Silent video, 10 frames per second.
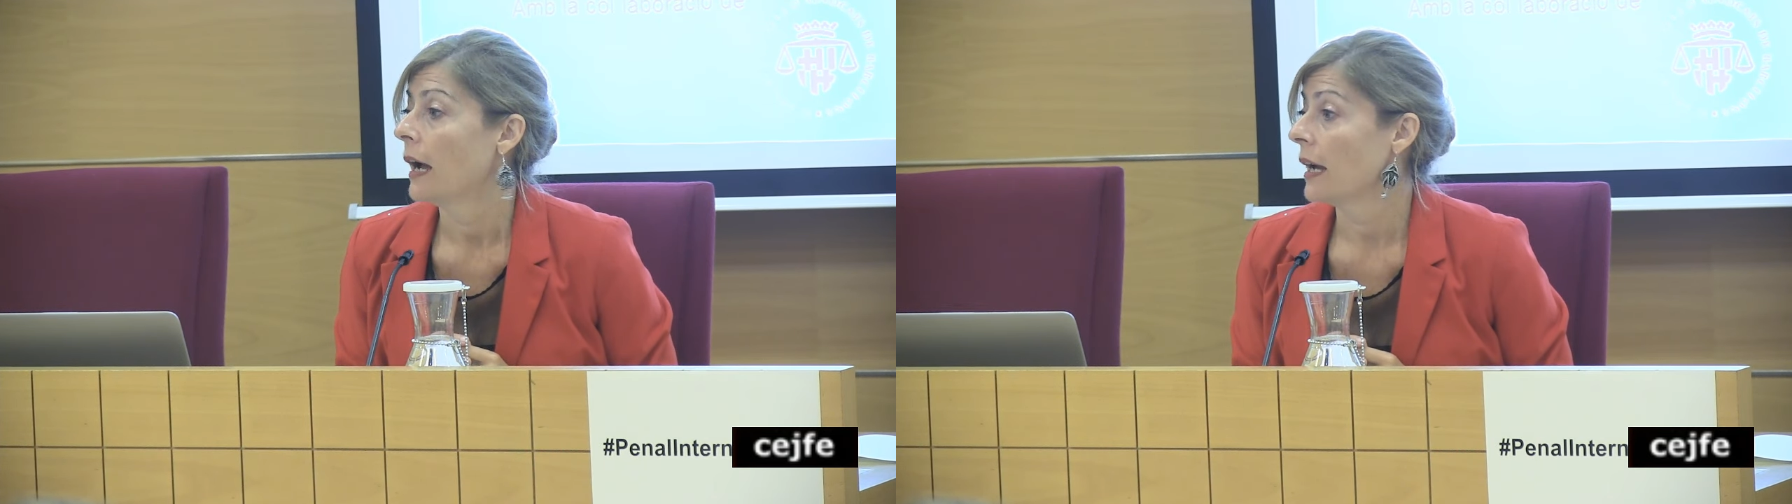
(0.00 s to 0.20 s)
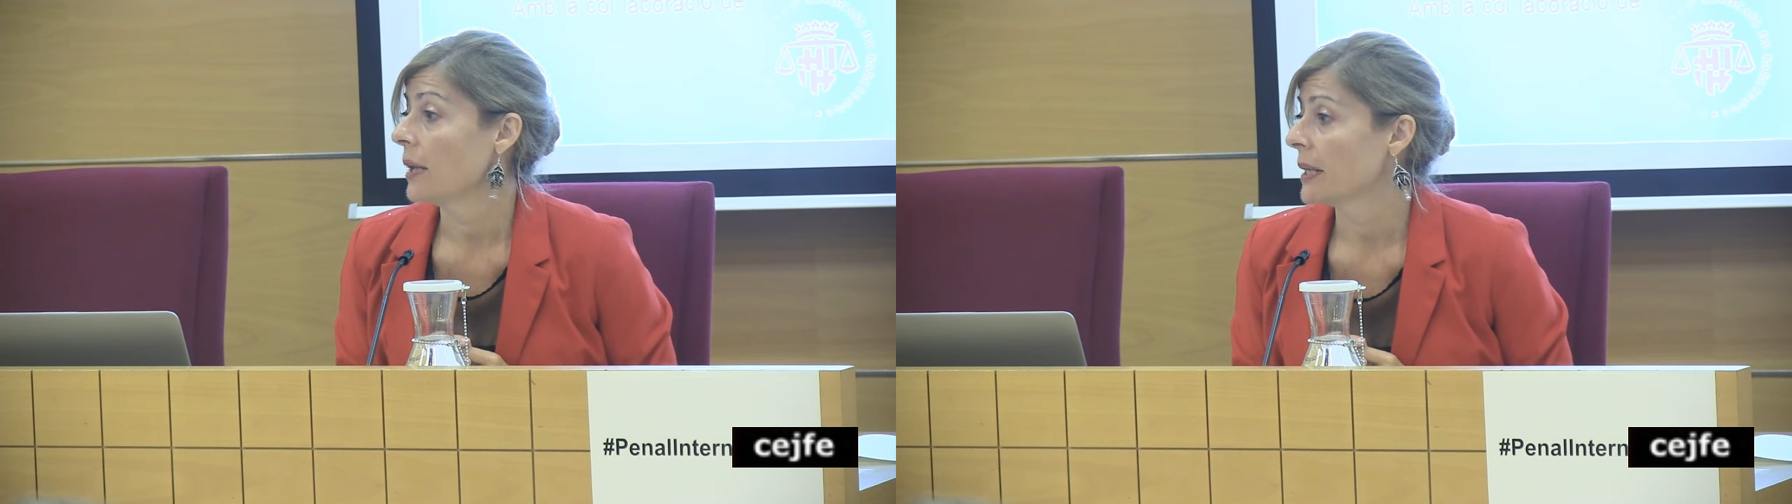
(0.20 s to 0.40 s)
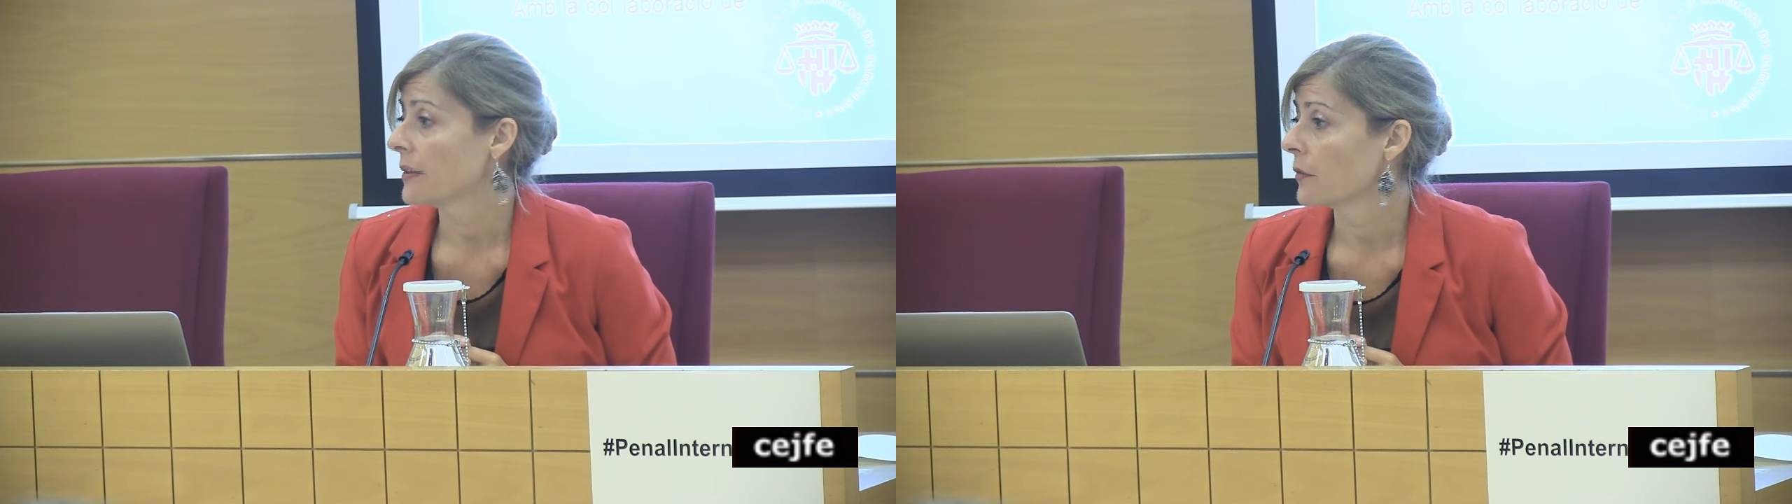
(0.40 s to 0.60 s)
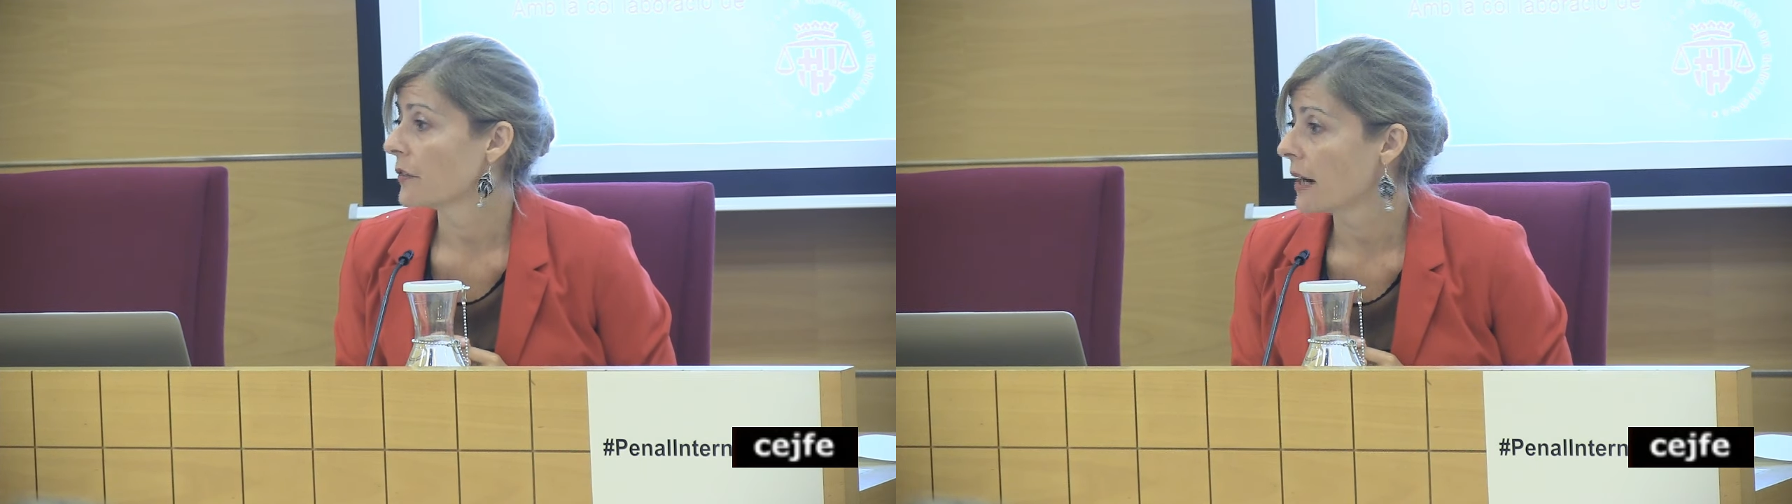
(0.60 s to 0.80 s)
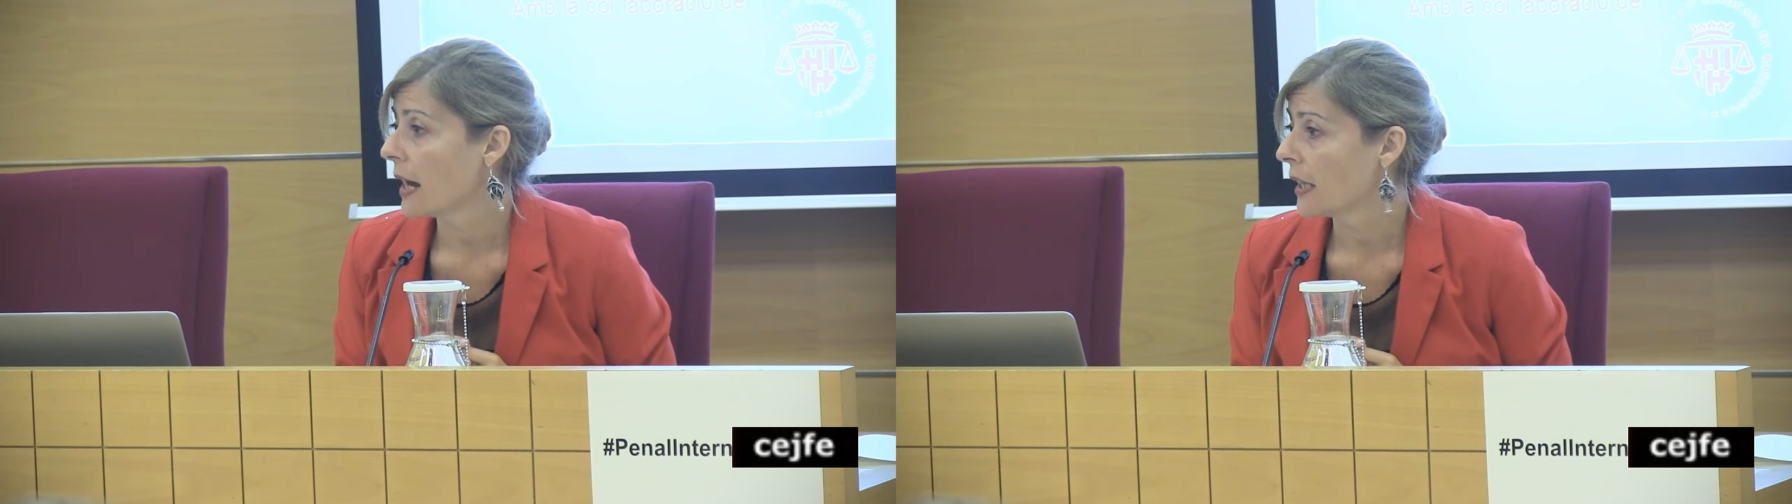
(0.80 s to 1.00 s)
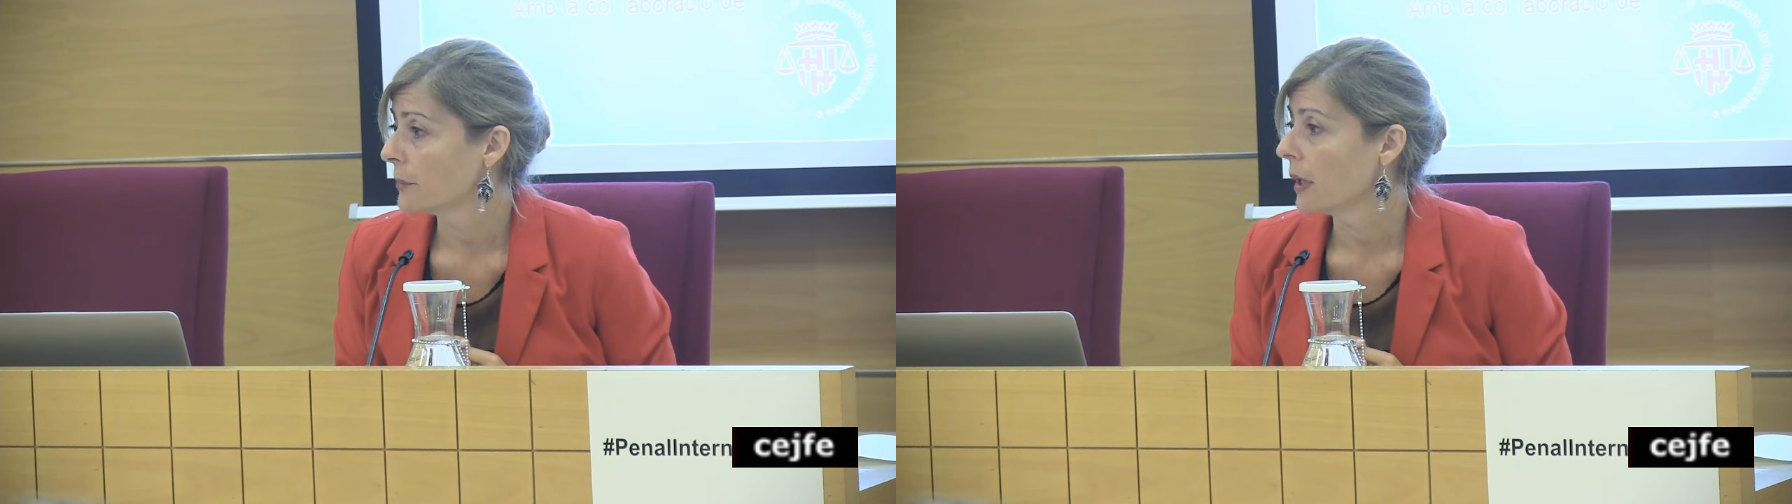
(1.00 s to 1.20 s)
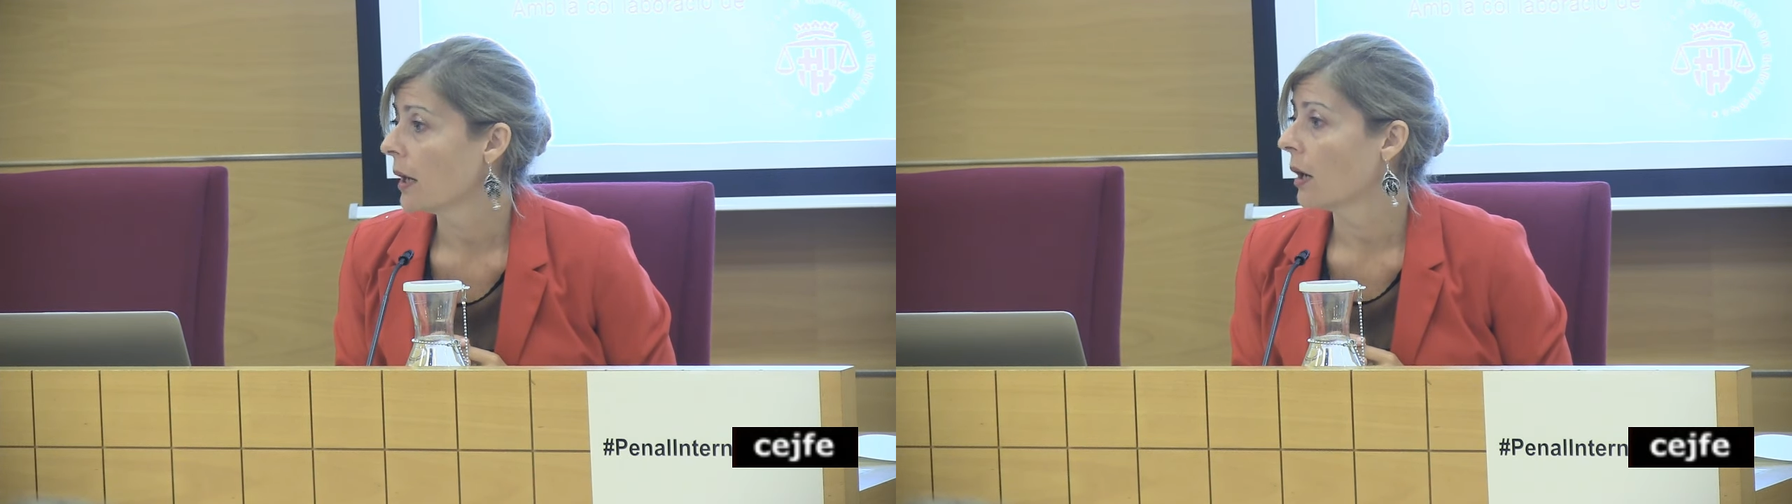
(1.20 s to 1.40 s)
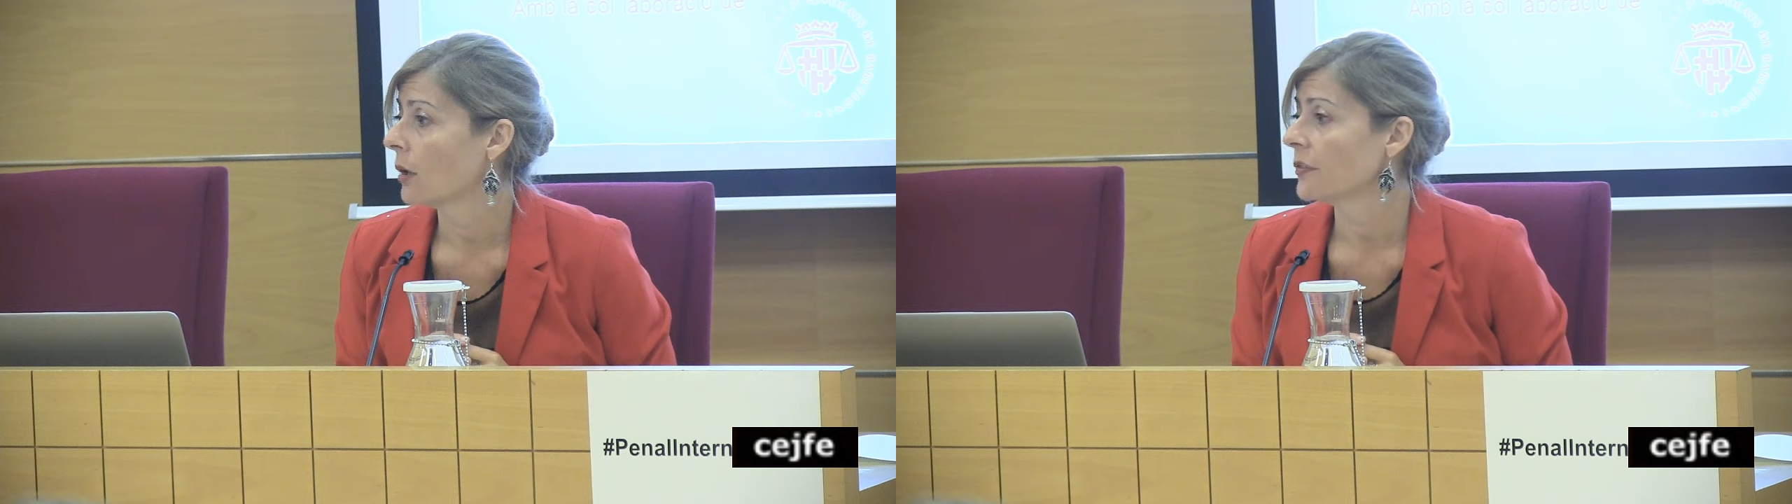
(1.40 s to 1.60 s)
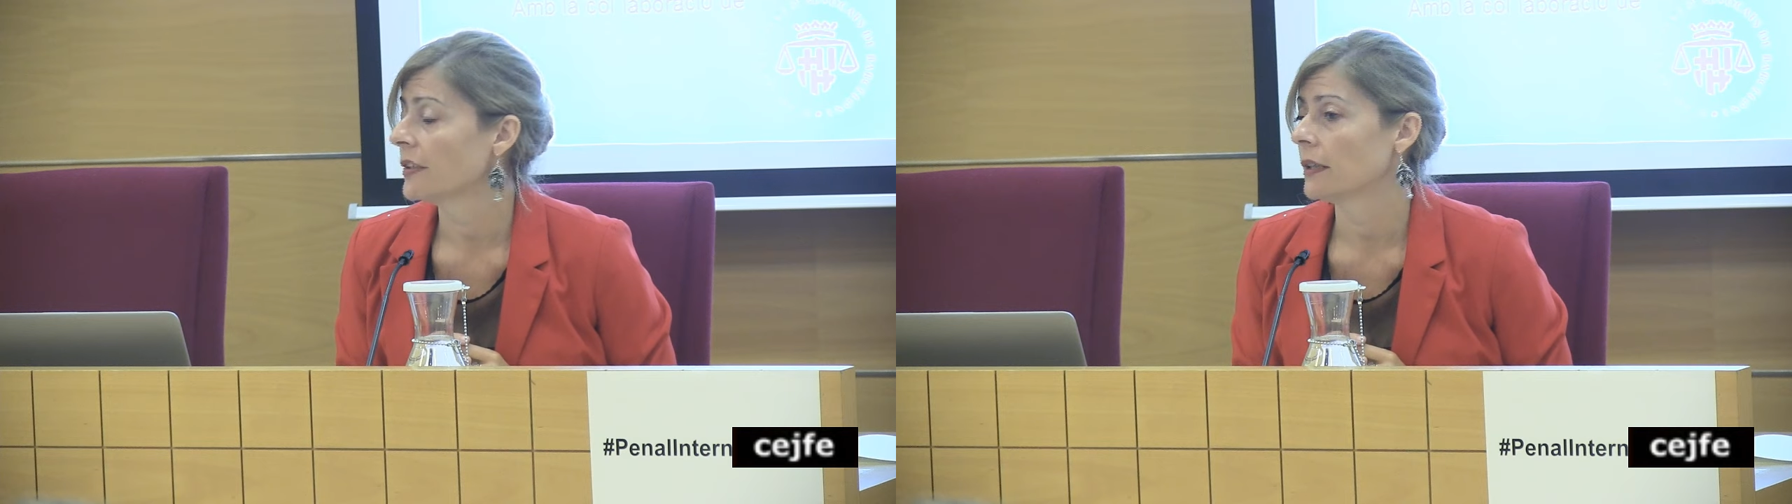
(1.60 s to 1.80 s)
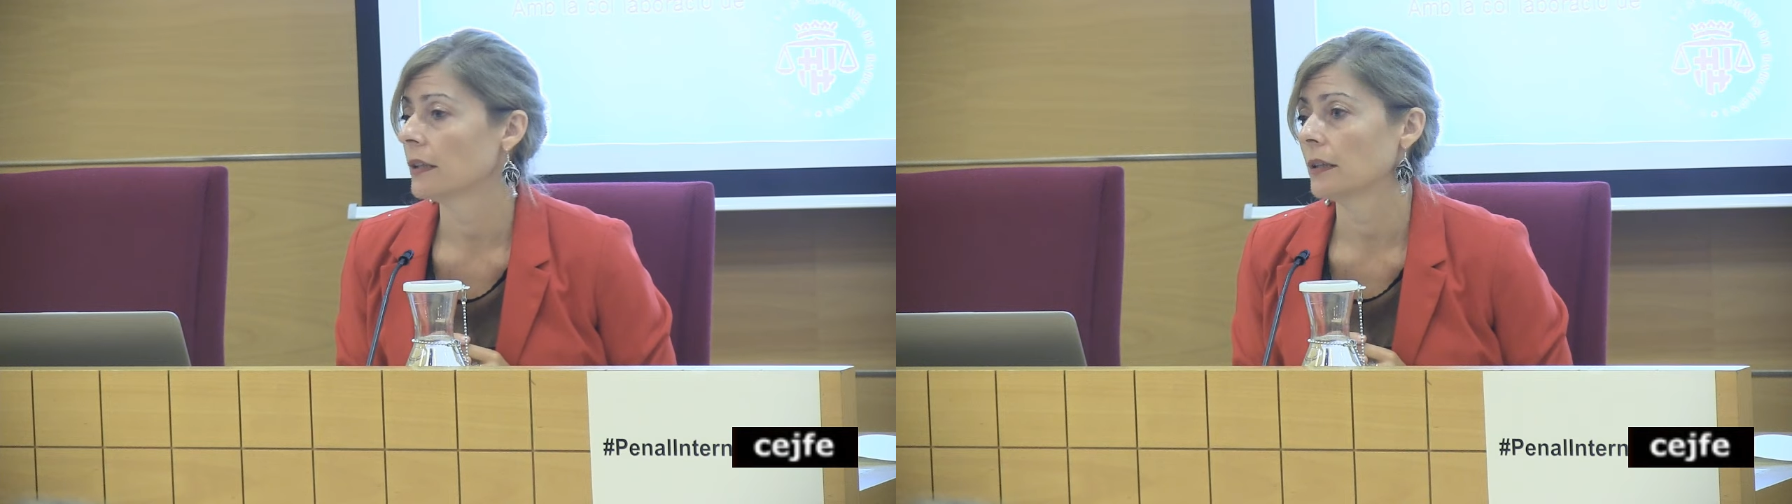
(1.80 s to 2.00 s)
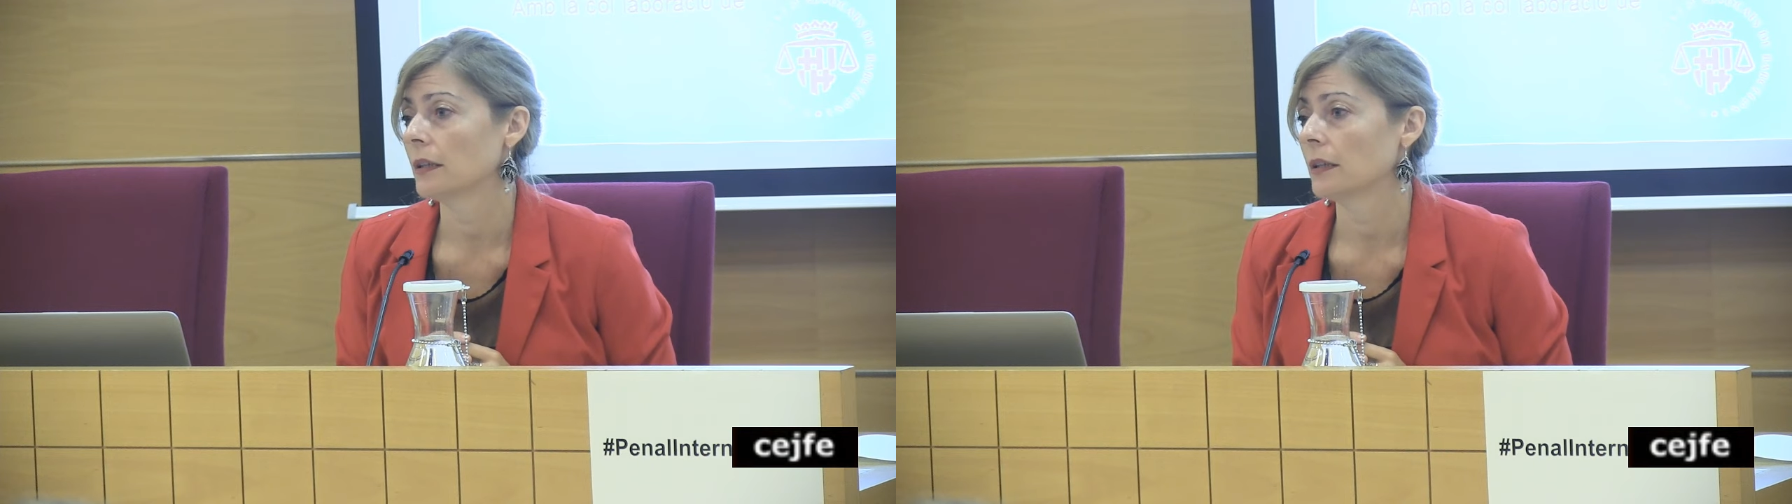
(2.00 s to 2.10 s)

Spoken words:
Elements of Crime of the